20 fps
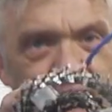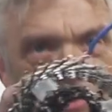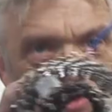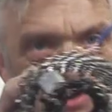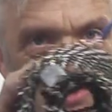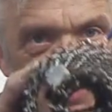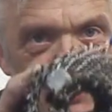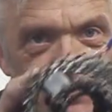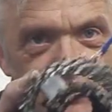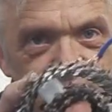As
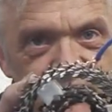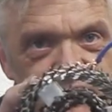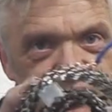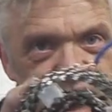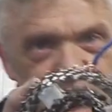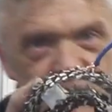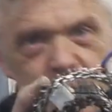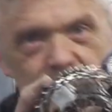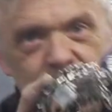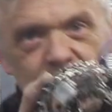you can
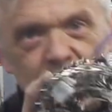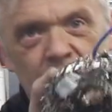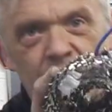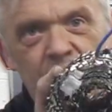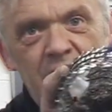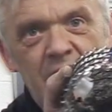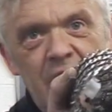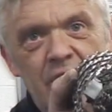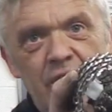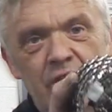see, we've got
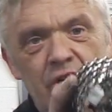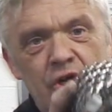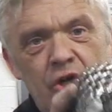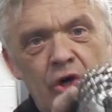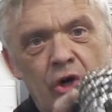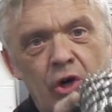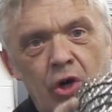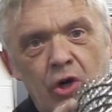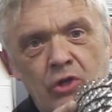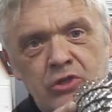the inner
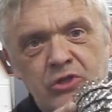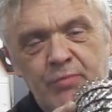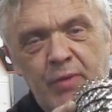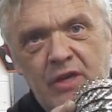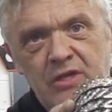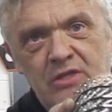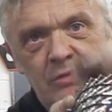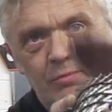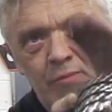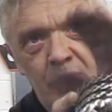core,
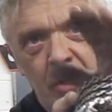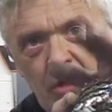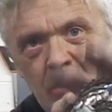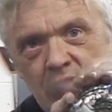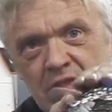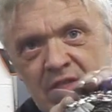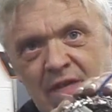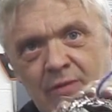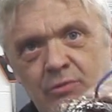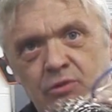spacer
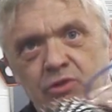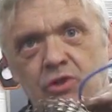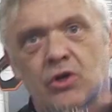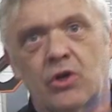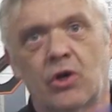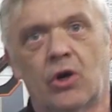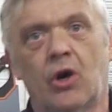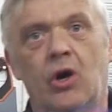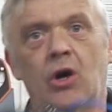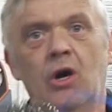blocks, outer
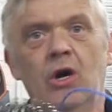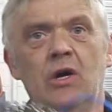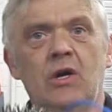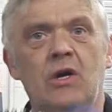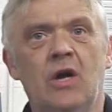core,